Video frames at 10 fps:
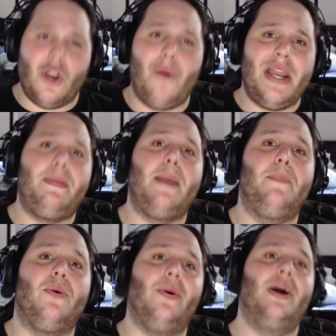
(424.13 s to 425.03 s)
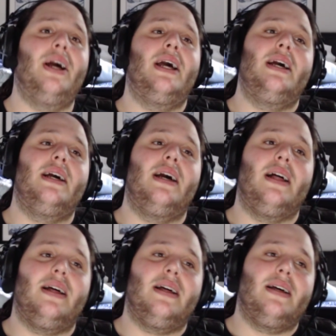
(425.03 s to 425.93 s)
many people,
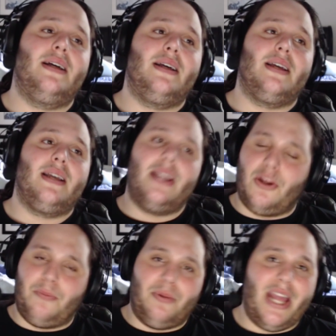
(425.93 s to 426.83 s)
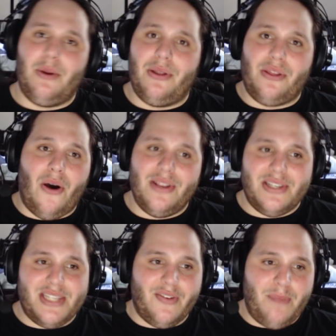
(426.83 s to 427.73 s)
you're playing with all these
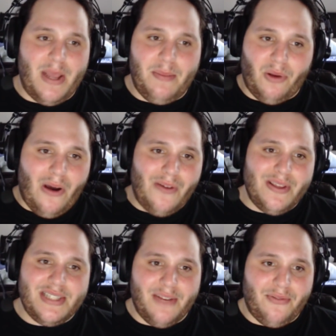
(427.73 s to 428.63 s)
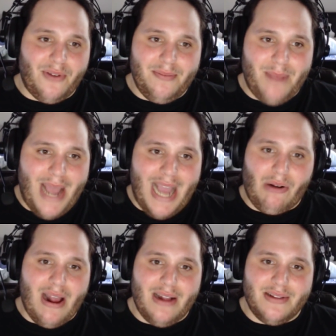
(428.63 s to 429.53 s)
different people, all these different
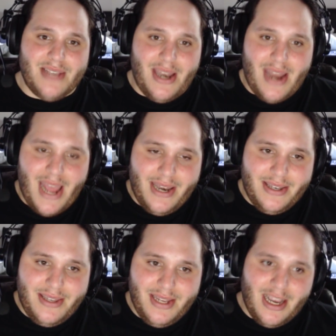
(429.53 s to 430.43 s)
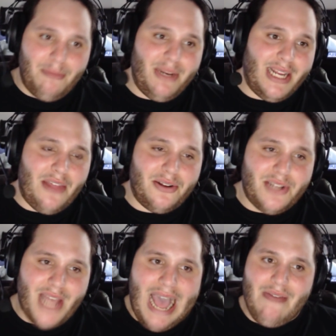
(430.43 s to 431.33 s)
backgrounds, and to come together to
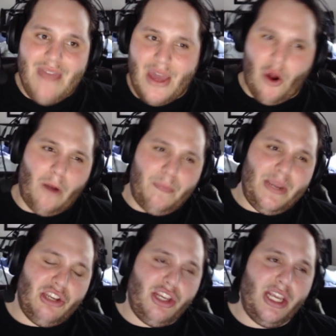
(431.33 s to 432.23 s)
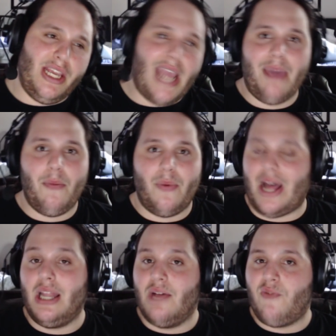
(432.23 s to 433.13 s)
have that RPG game with, I
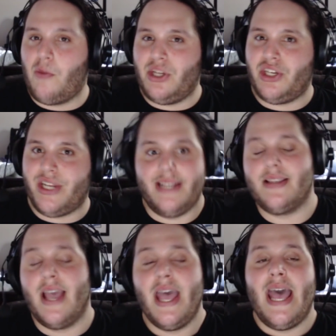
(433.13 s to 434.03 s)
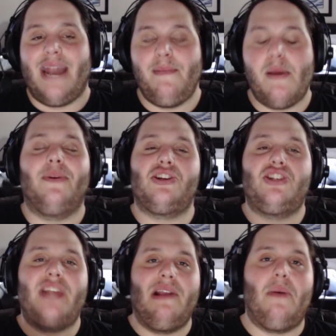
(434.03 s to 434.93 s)
love RPGs, and to be able to
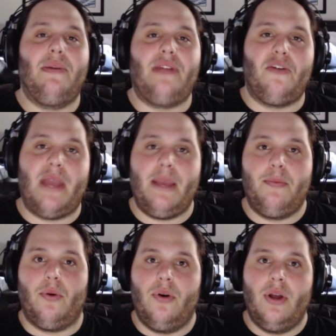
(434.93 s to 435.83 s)
share that with other people.